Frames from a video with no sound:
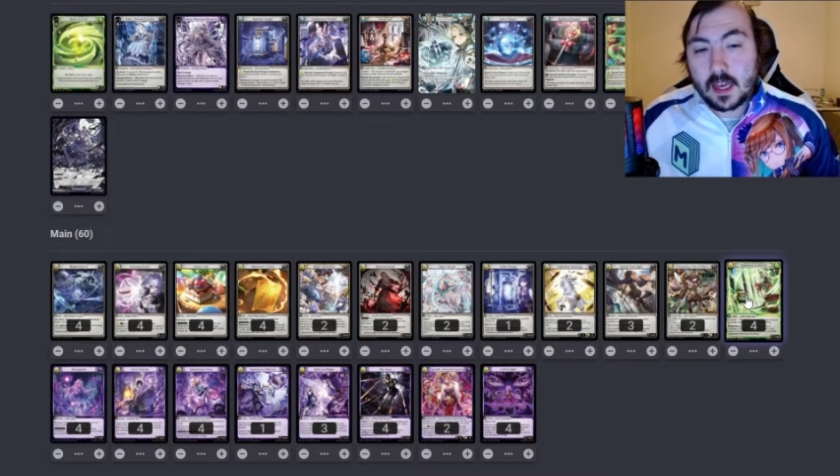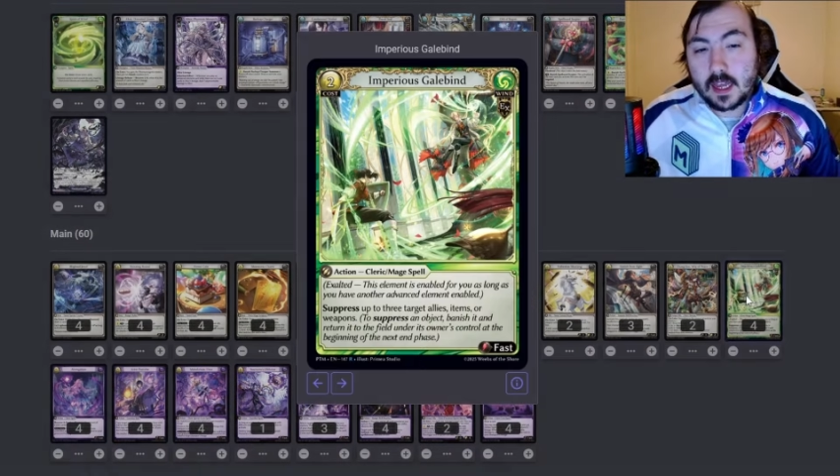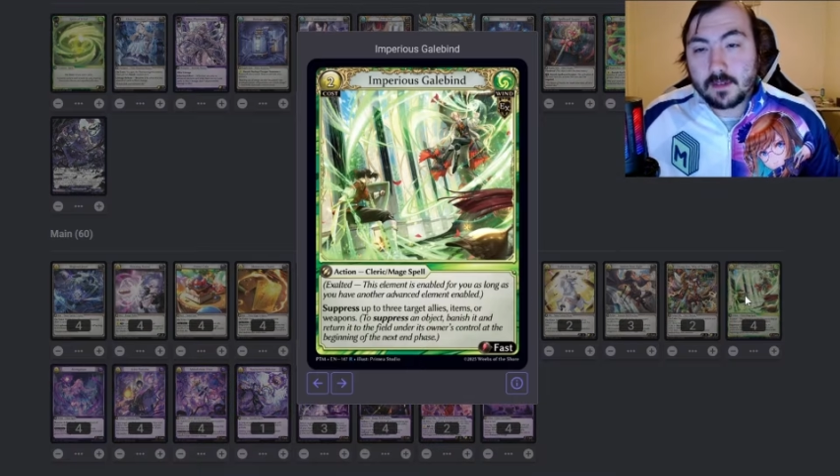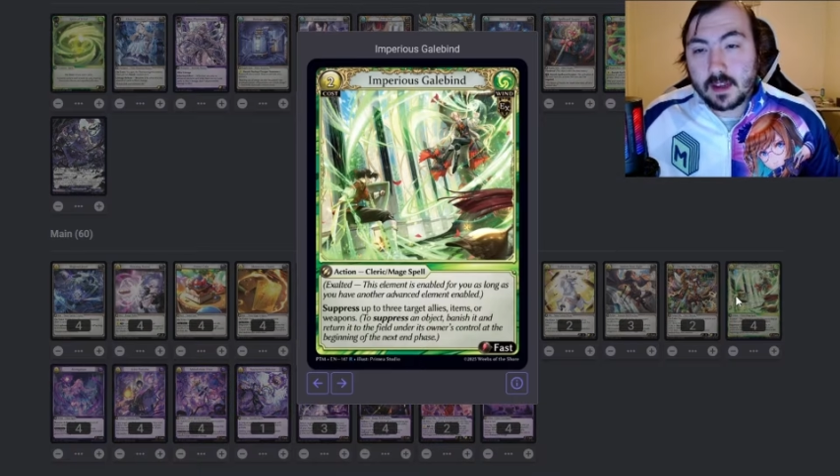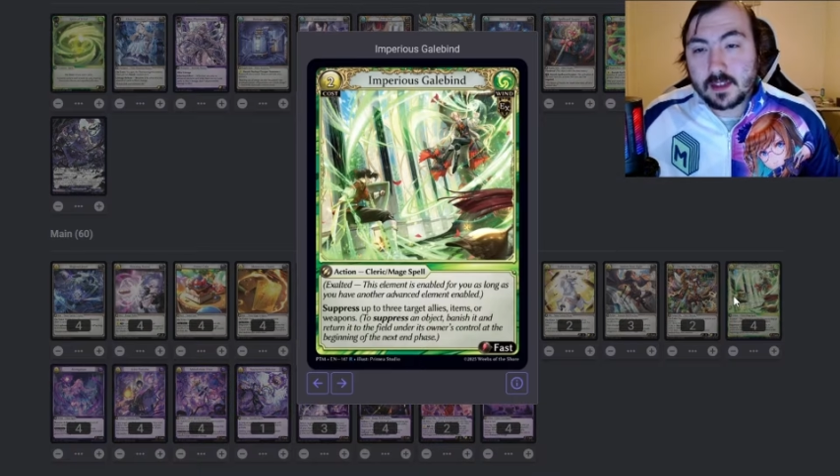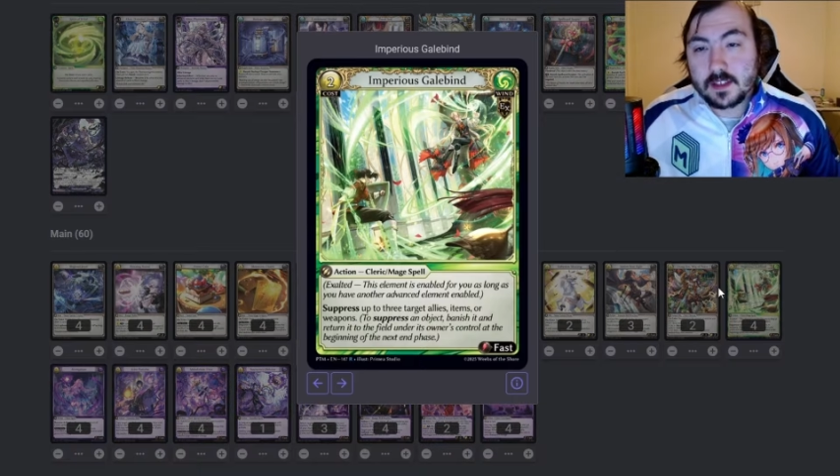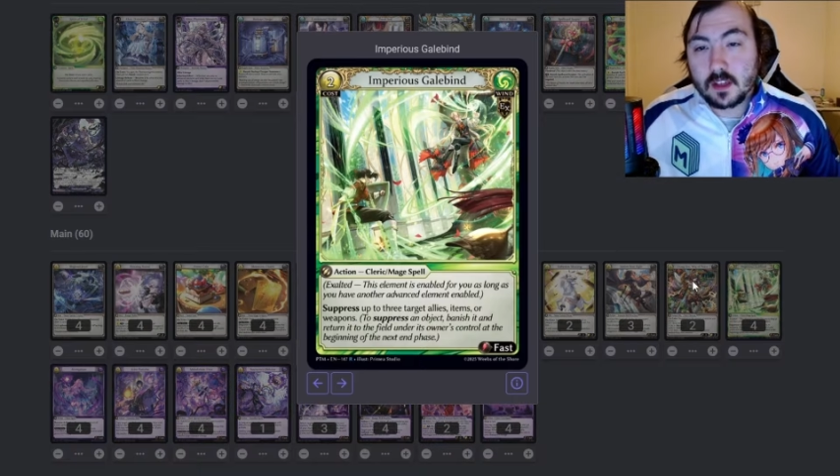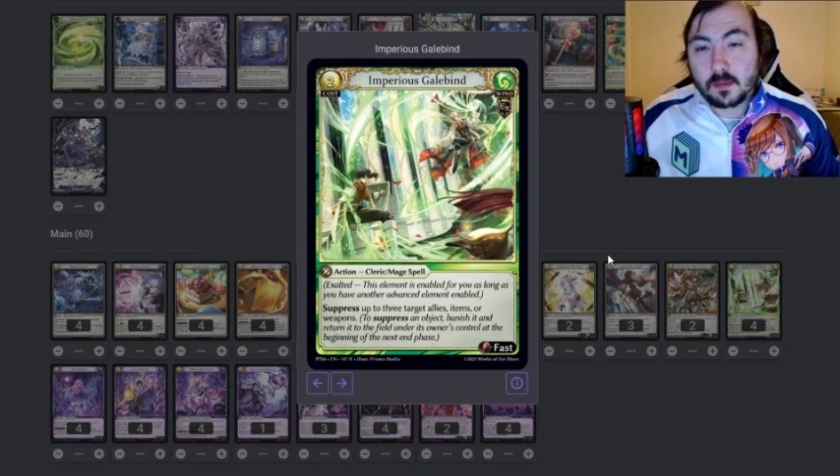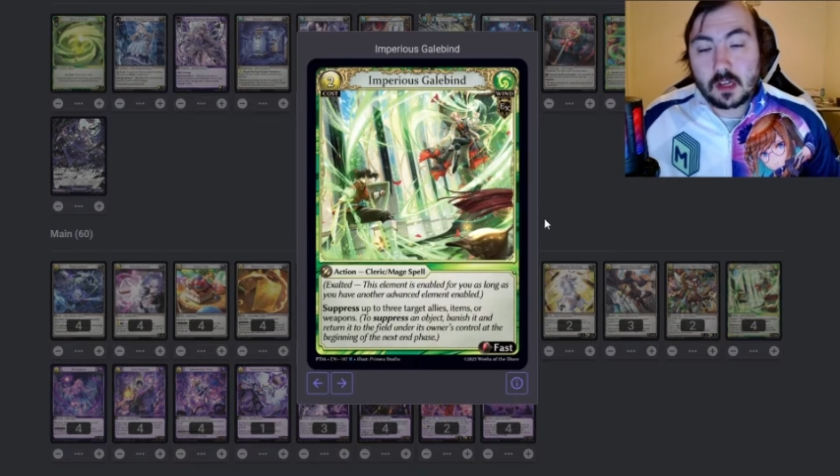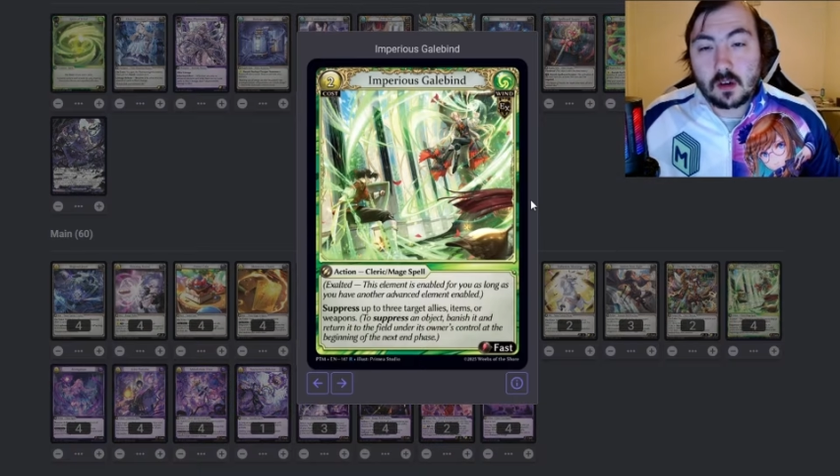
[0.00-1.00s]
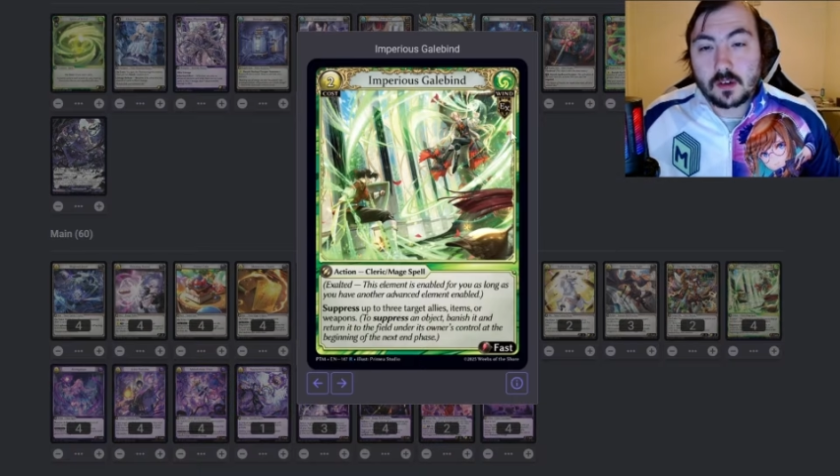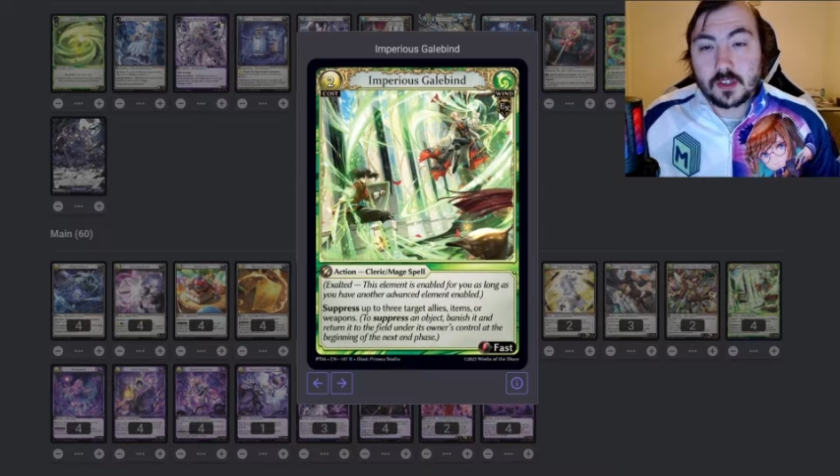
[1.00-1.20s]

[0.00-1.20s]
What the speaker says: Advanced element cards